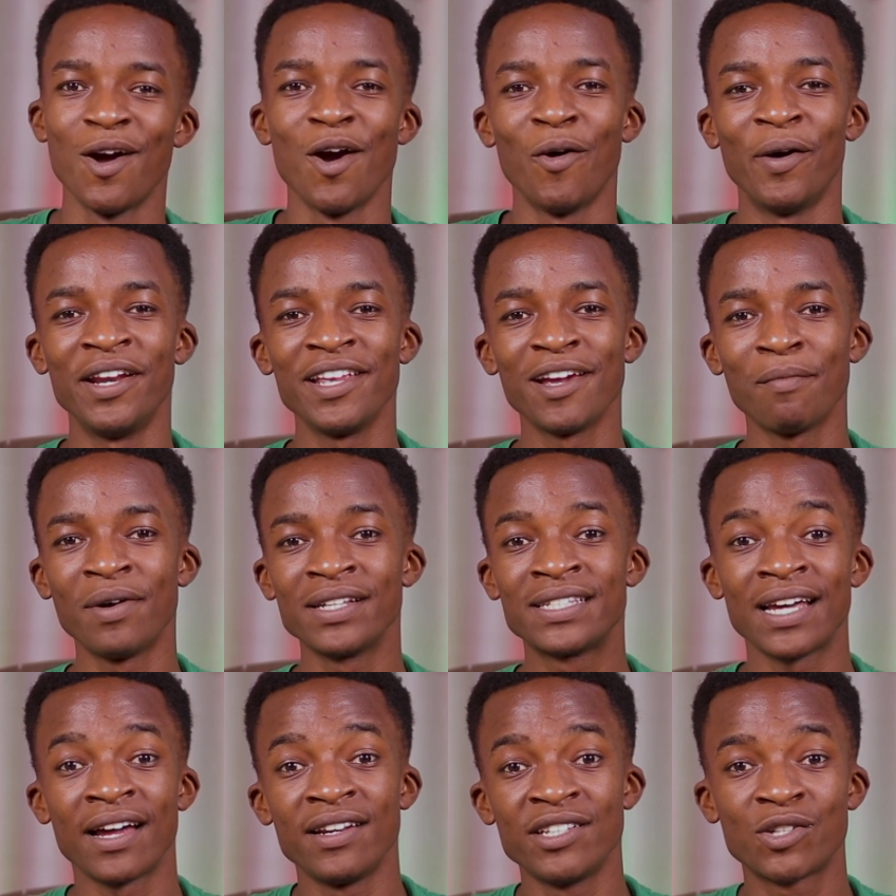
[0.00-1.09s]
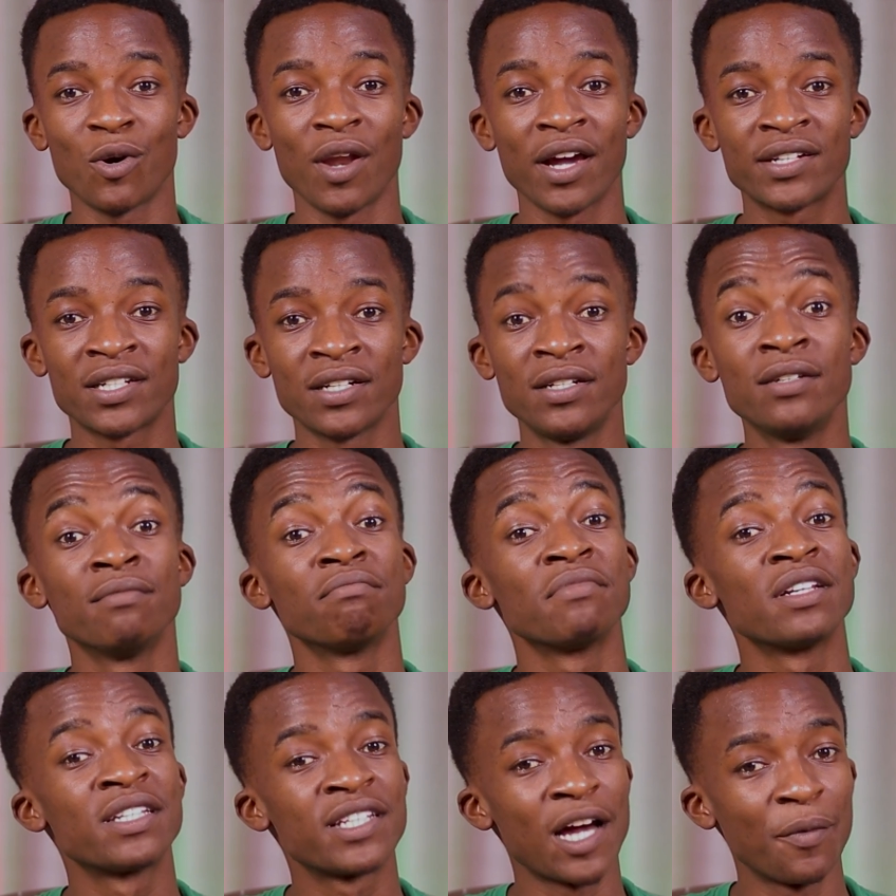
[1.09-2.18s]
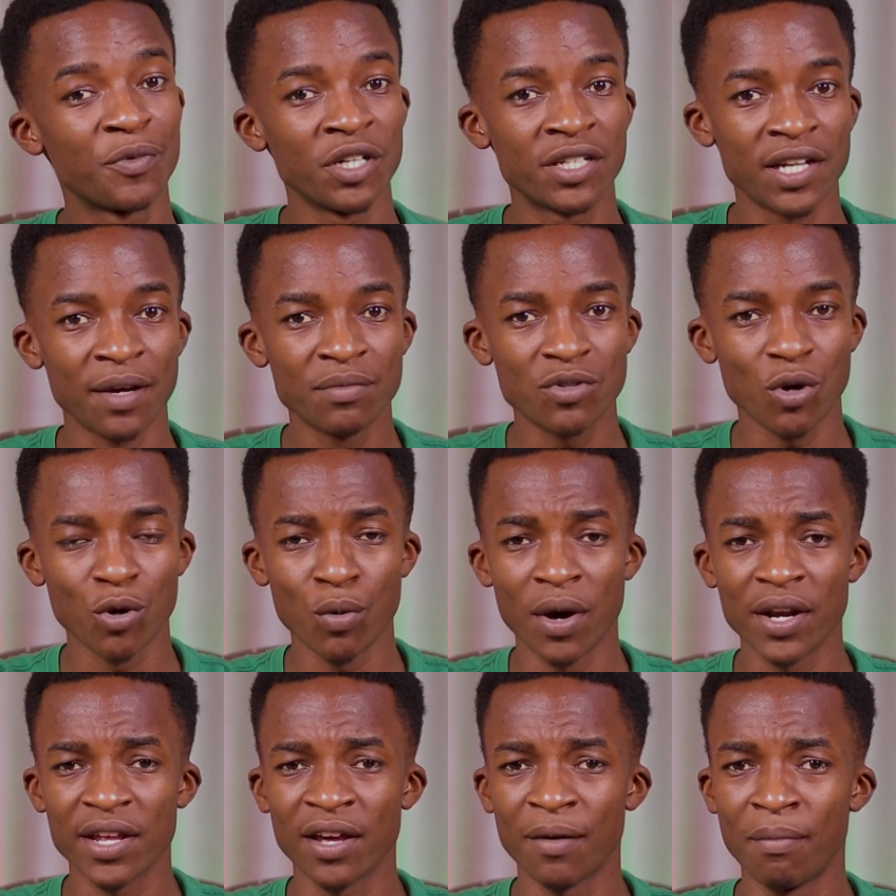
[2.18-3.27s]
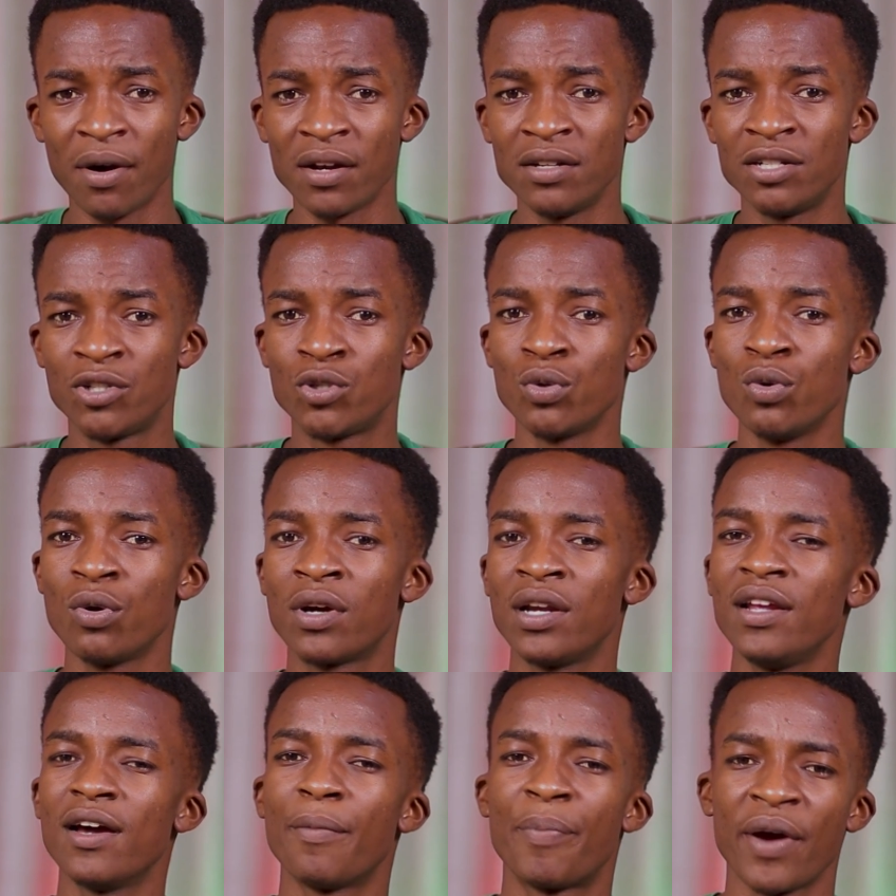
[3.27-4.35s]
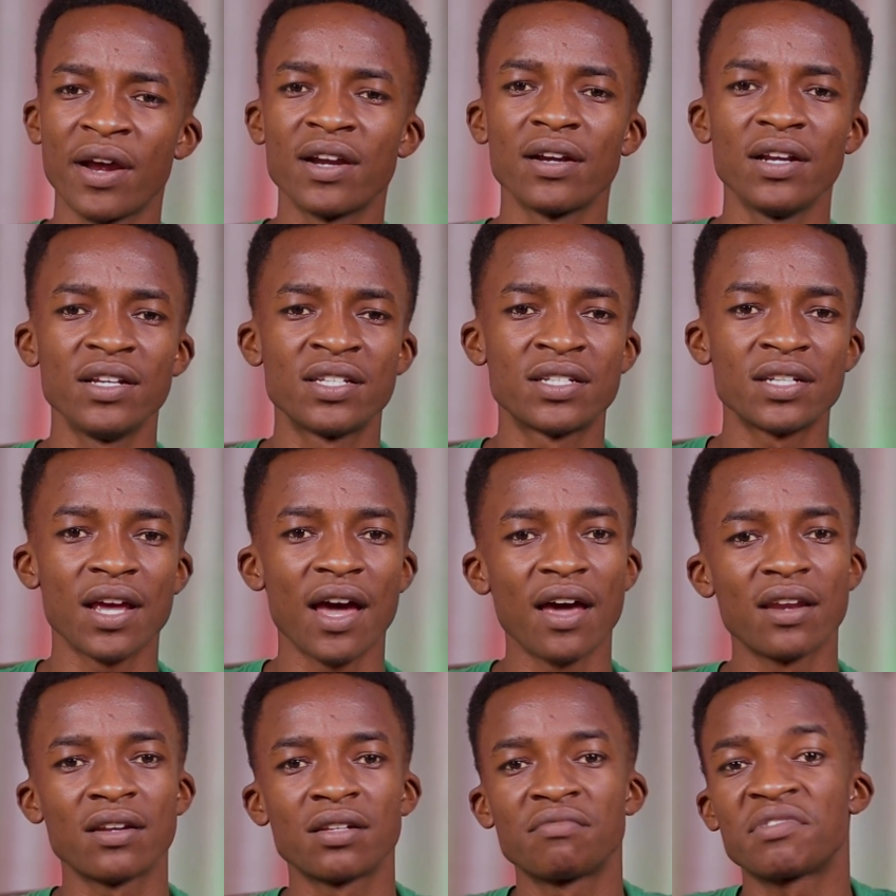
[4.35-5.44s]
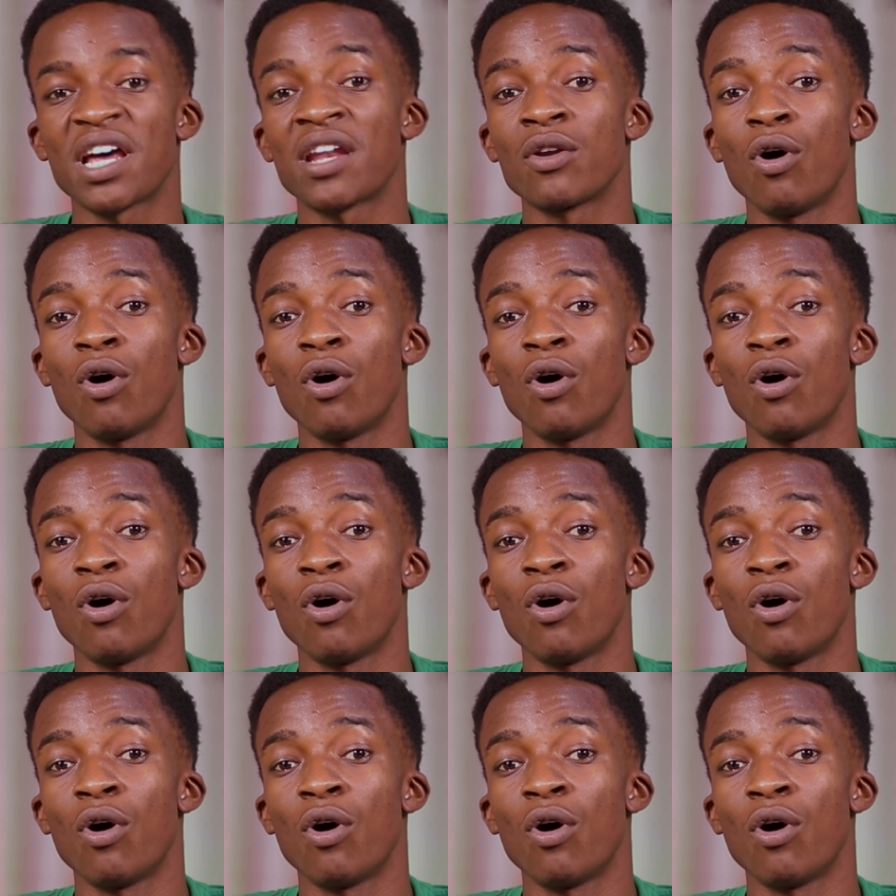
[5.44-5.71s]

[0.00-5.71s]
When earbuds are disconnected, tap 3 times on one earbud to clear pairing list and turn